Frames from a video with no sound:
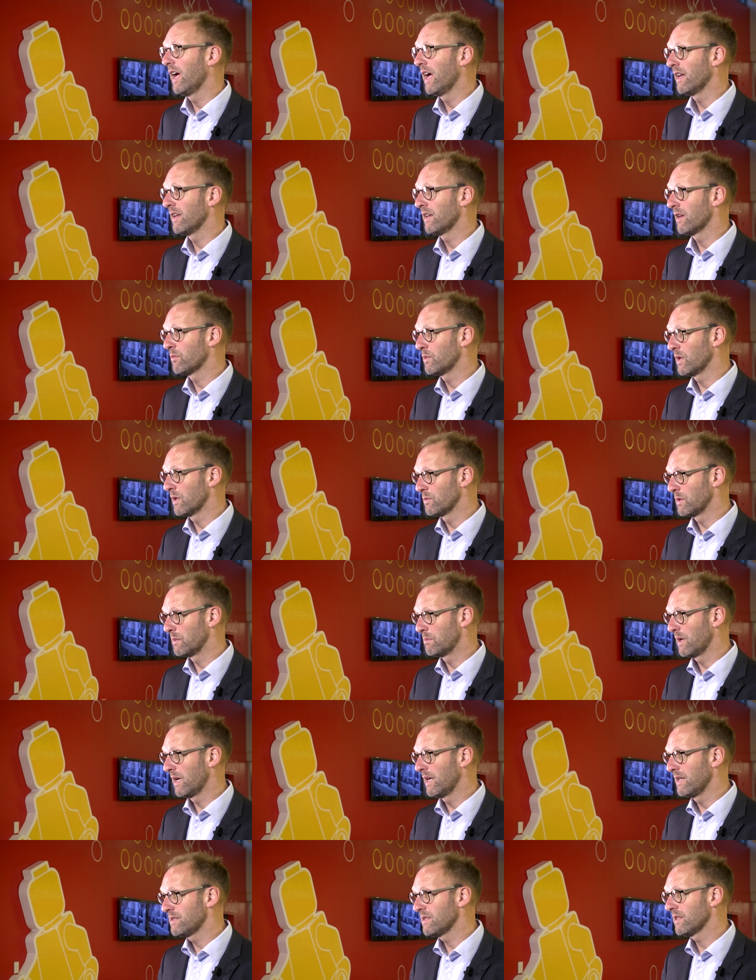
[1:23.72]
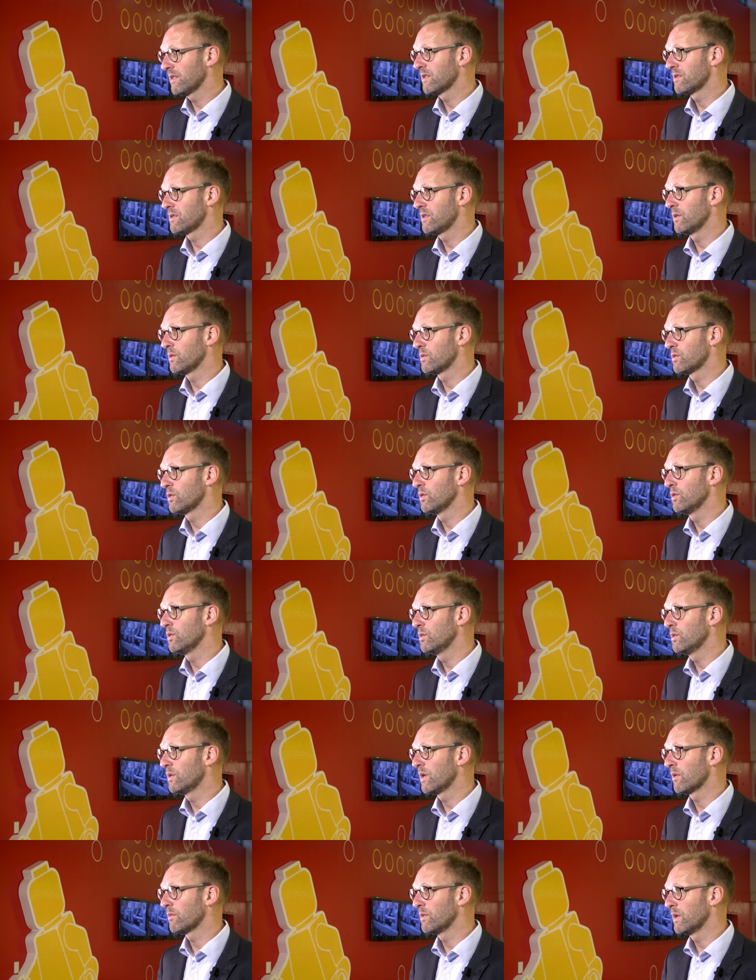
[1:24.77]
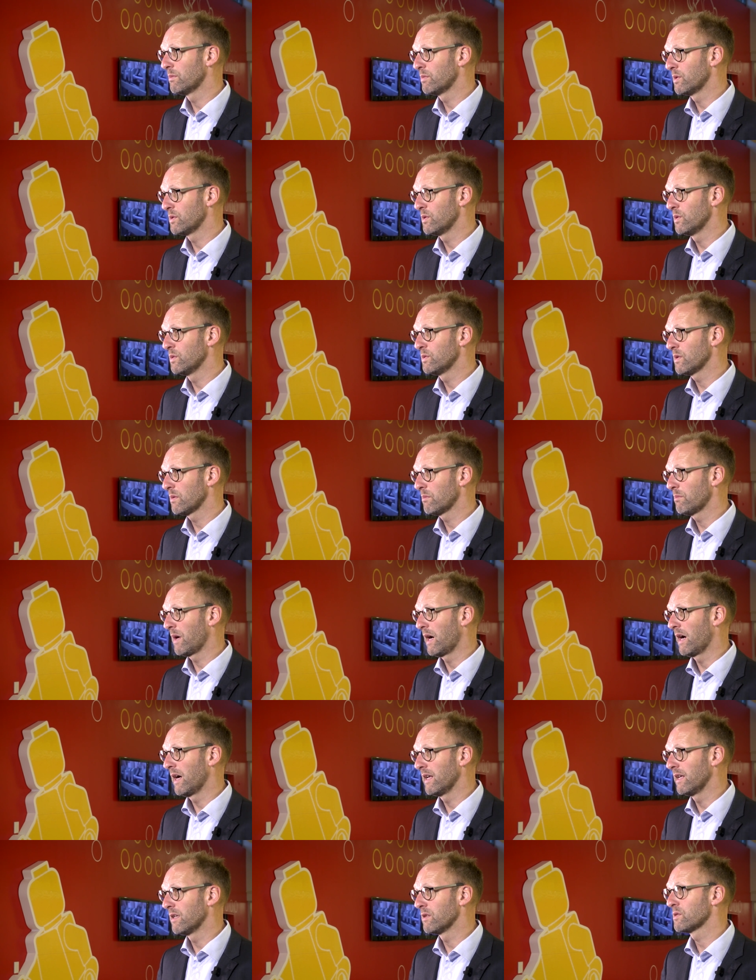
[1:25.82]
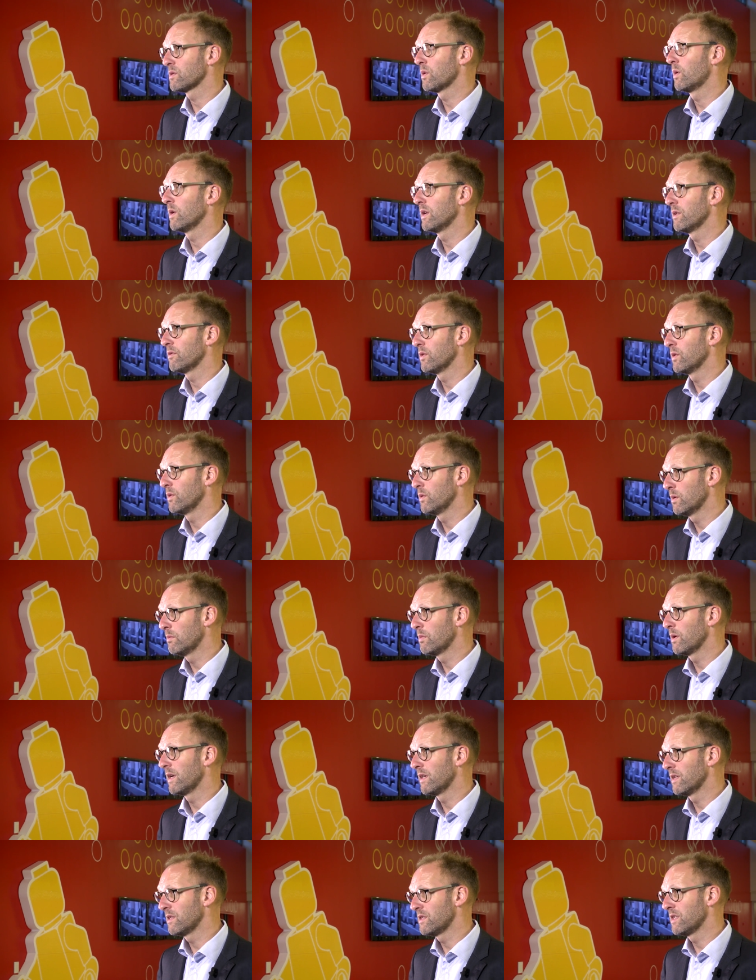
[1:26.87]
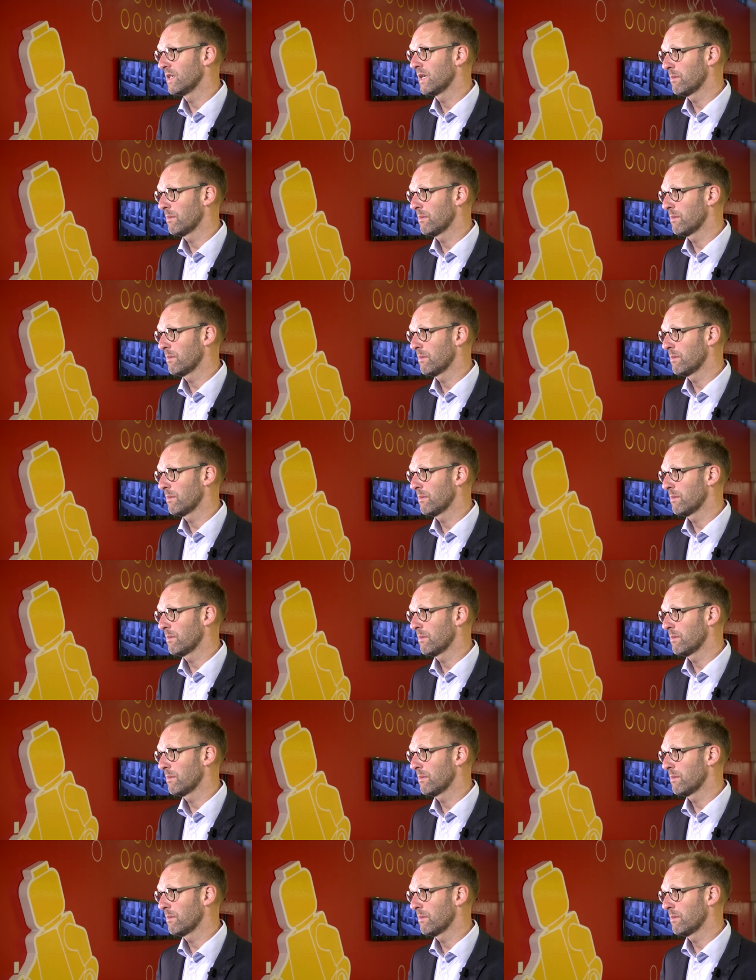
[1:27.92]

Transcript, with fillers: and that we're replacing the C O two that we're producing by installing renewable energy